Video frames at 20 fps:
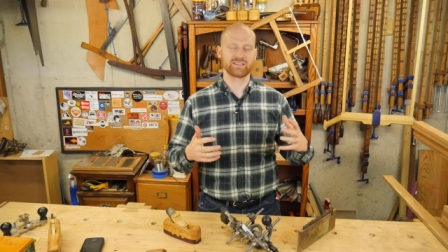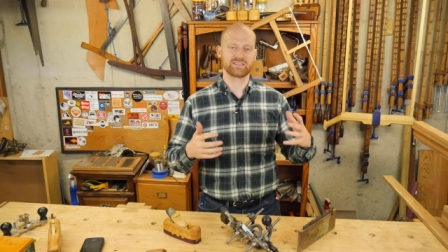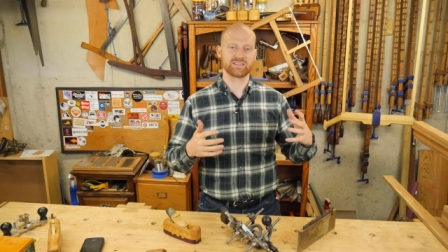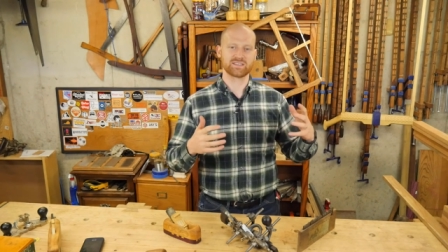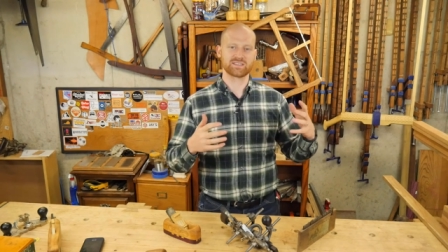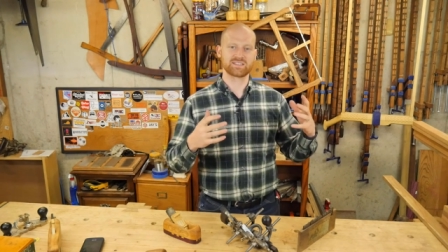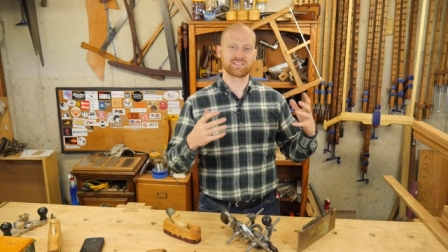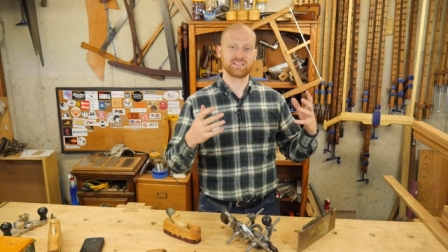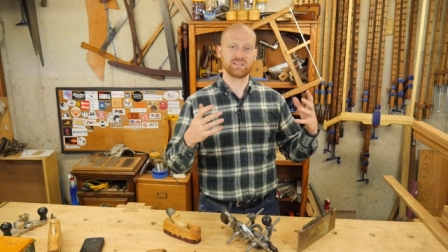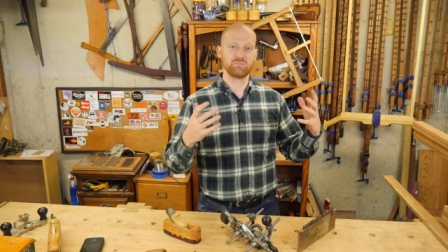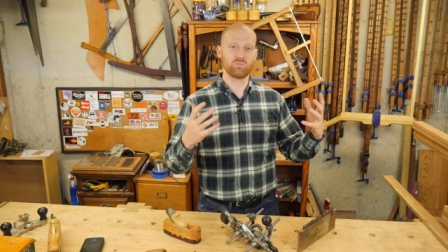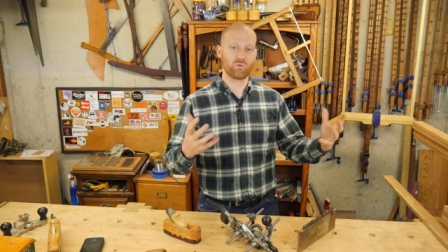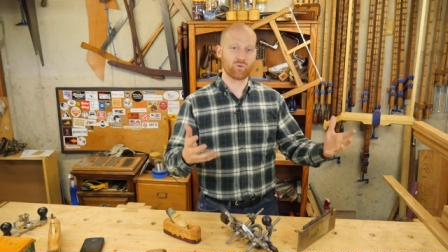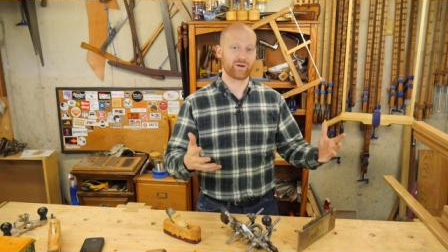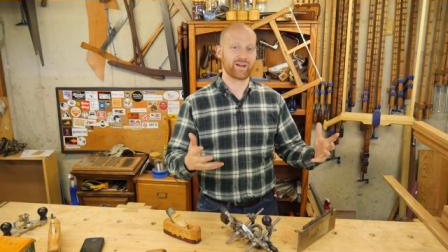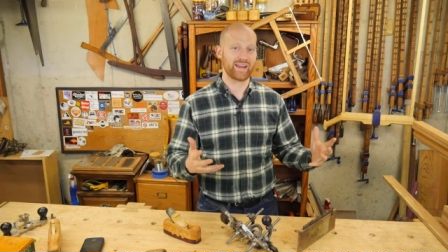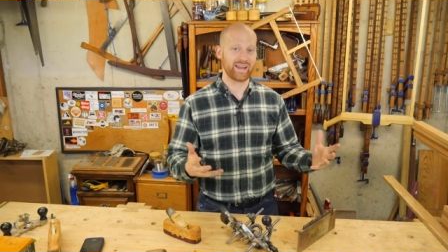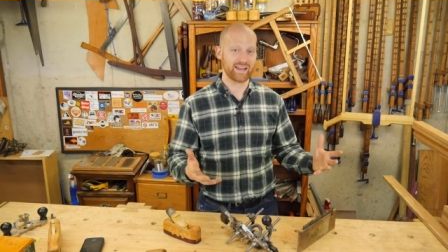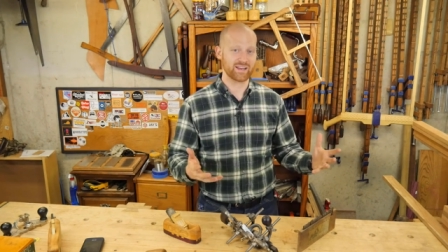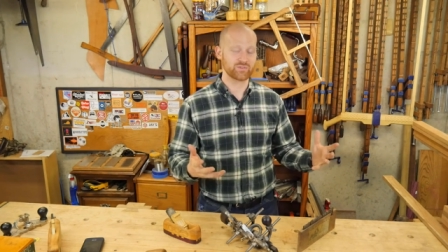to see
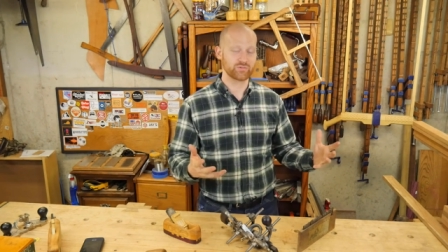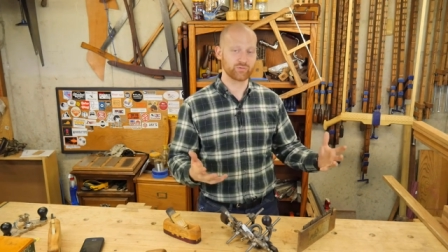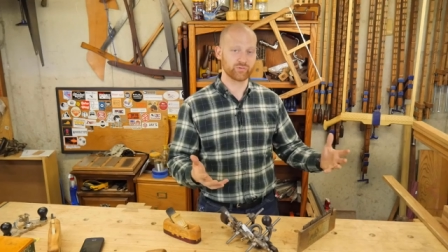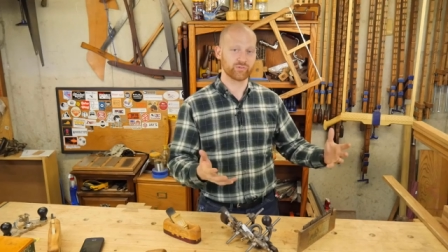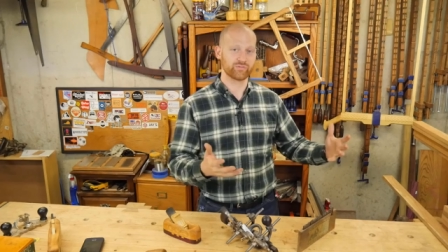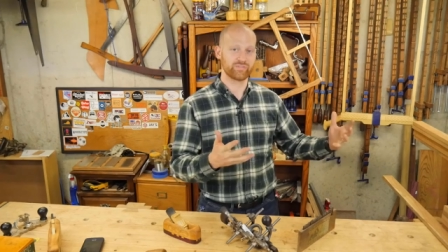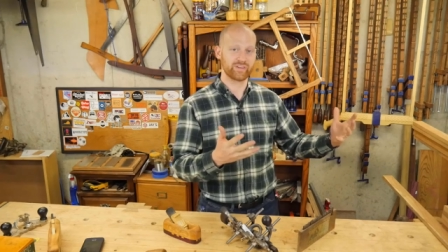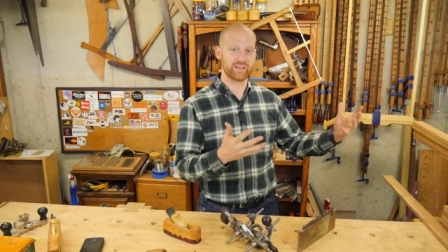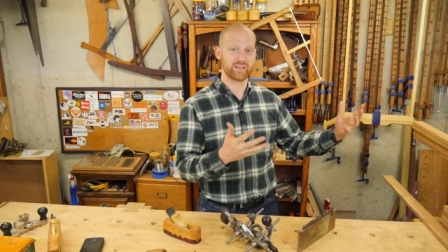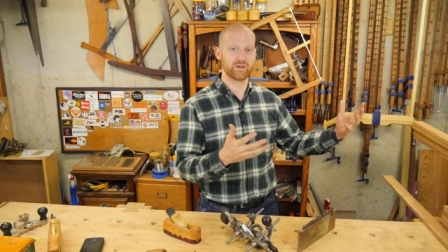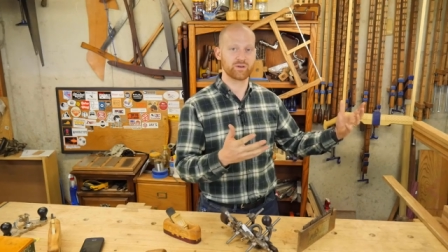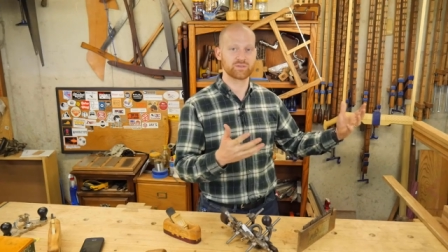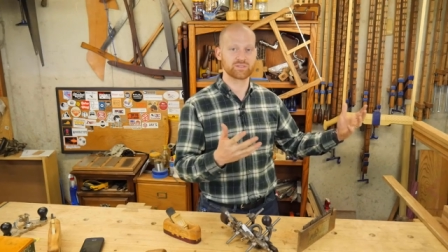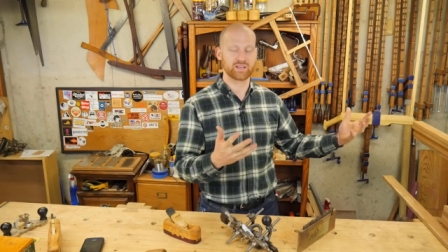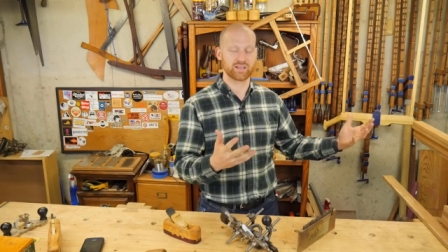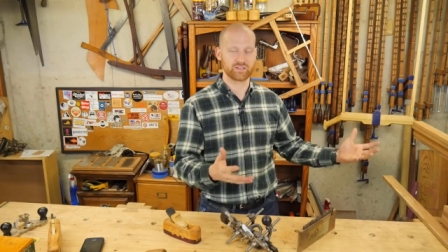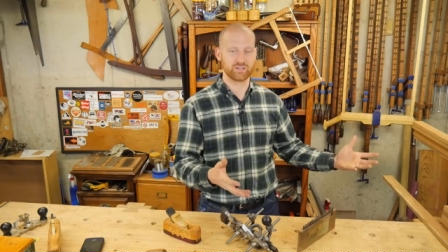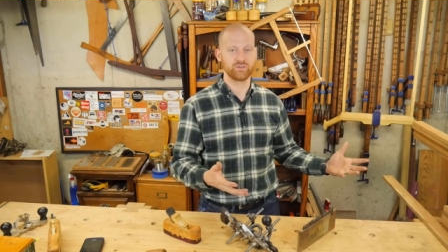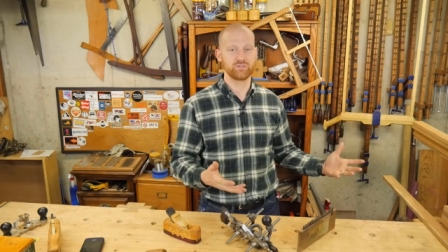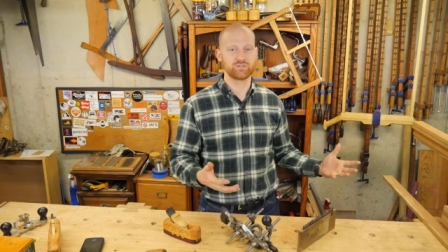more hand tool videos
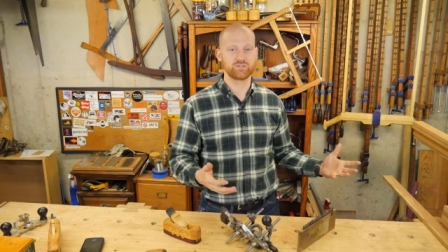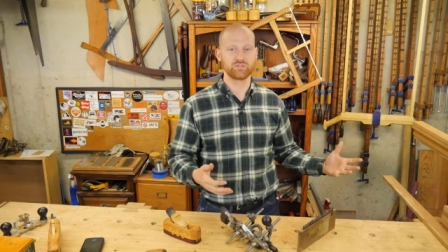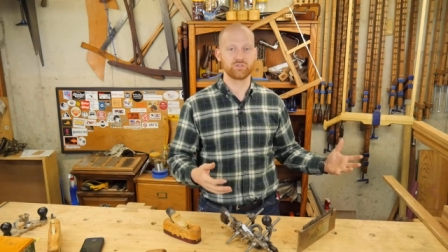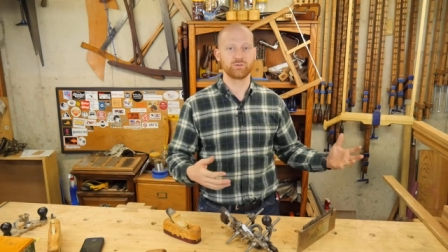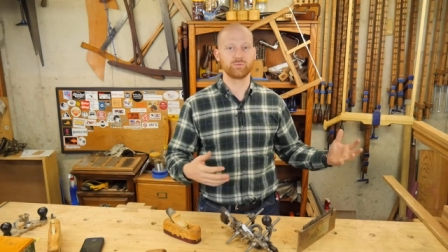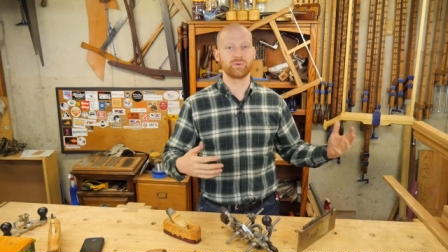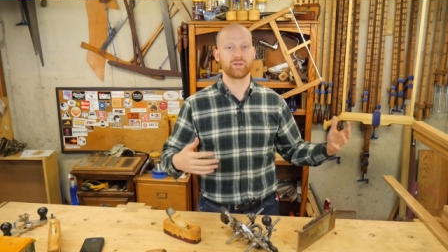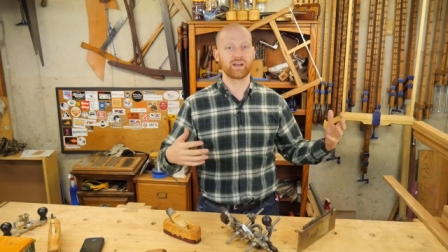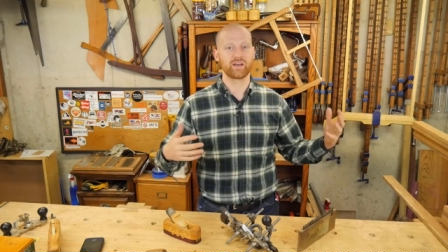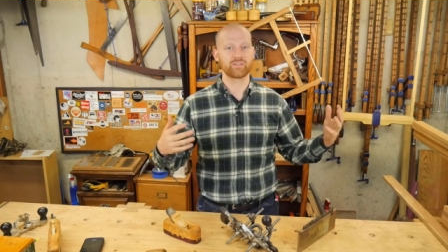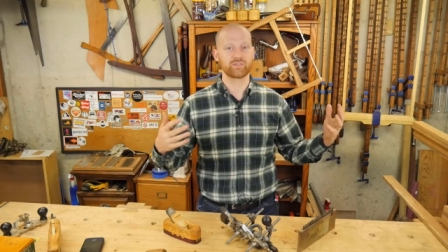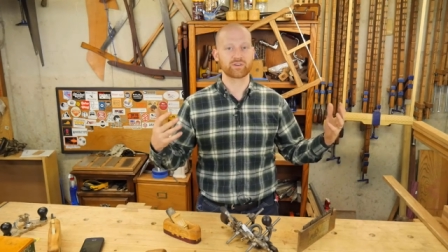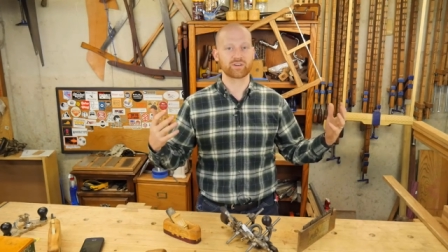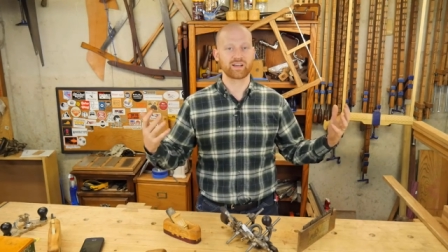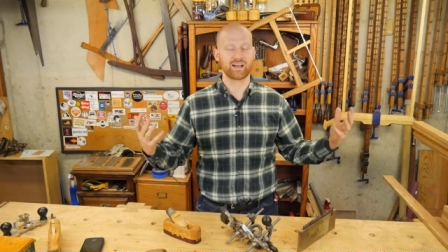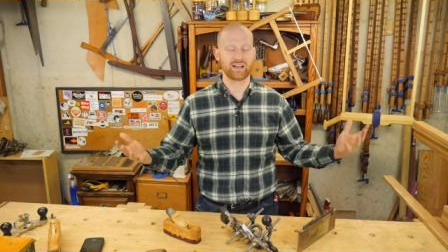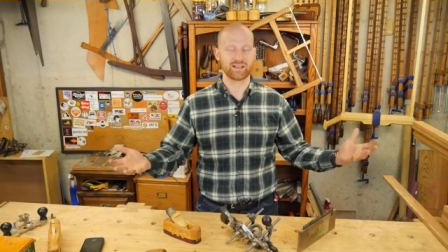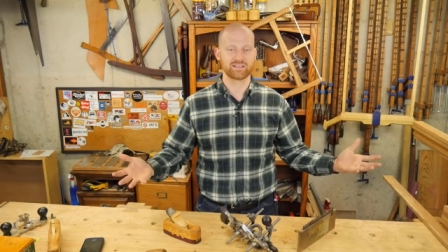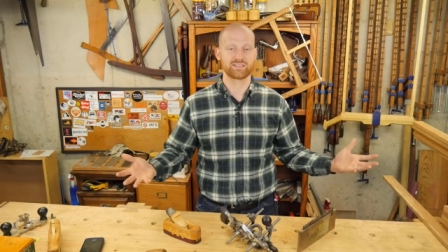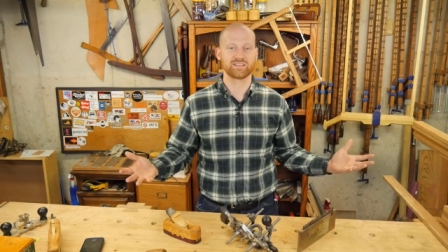on YouTube and other
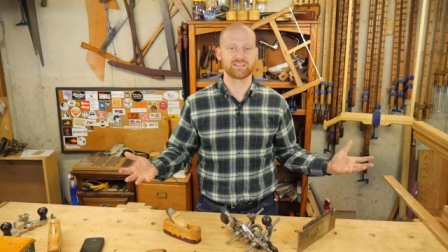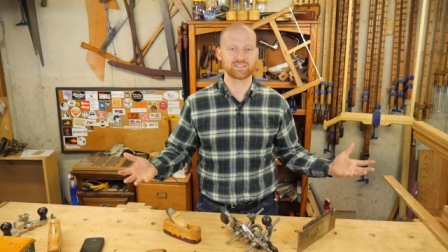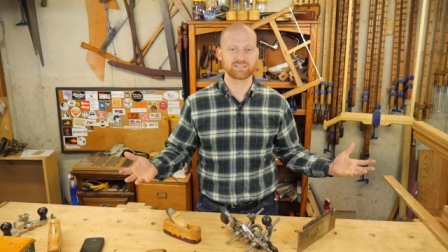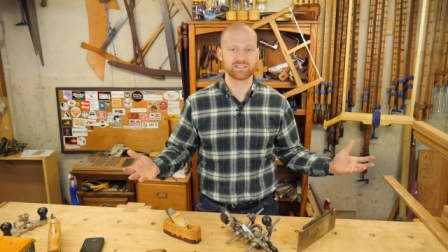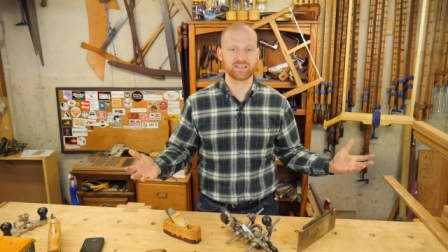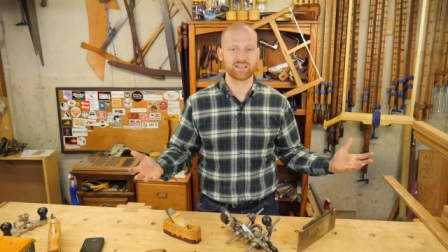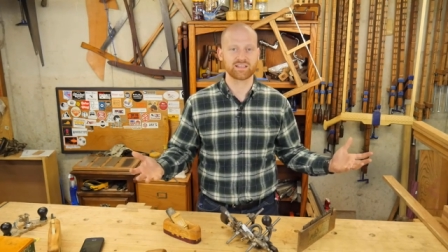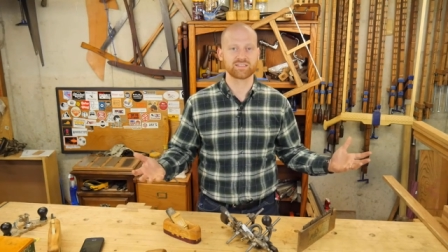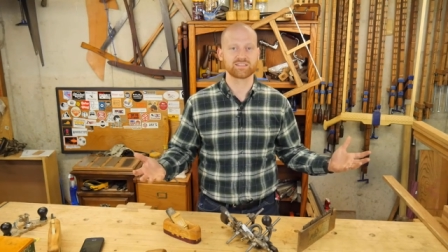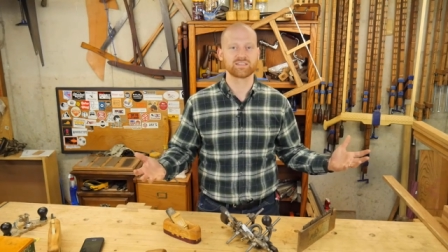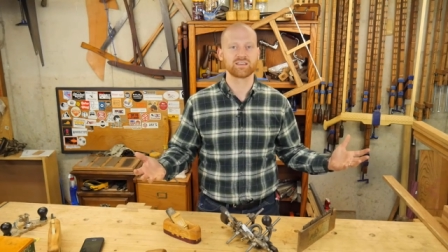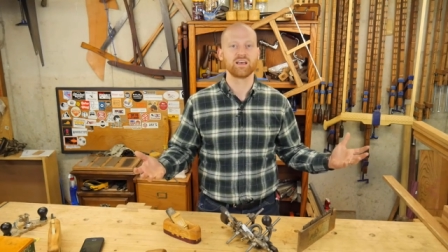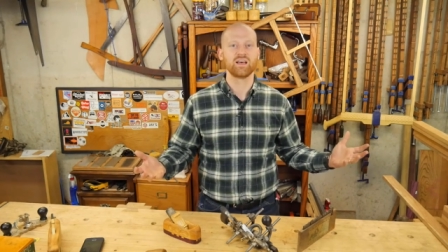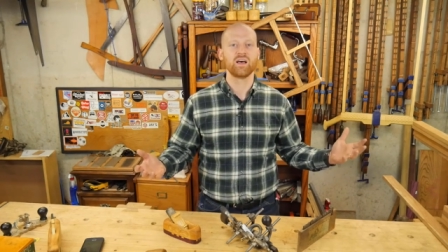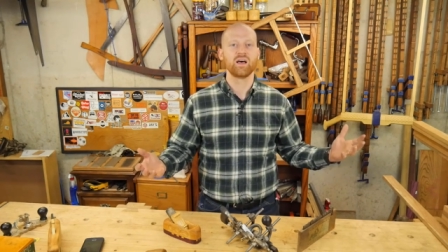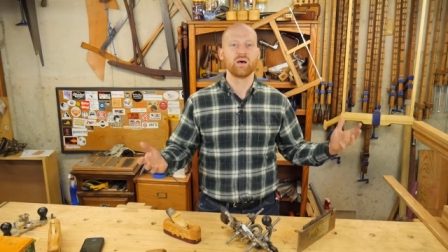content sites,